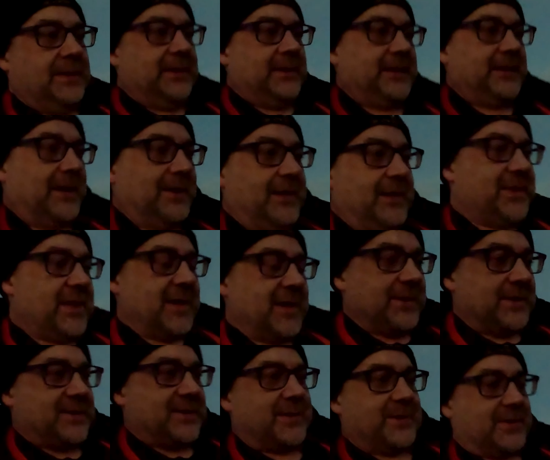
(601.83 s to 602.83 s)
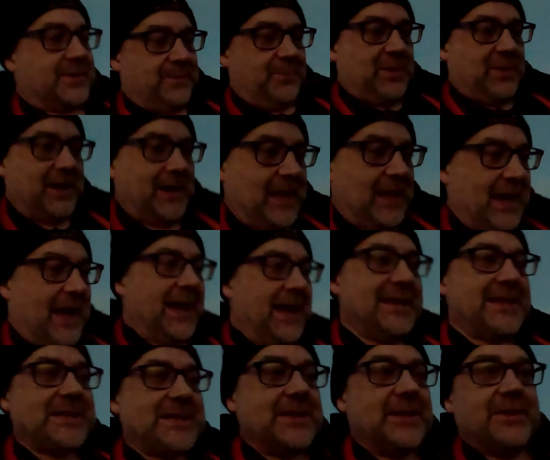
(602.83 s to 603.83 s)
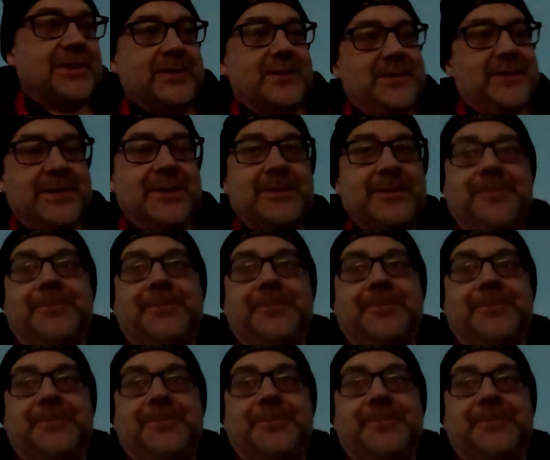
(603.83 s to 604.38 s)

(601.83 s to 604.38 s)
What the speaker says: Now you think to somewhere like Iceland,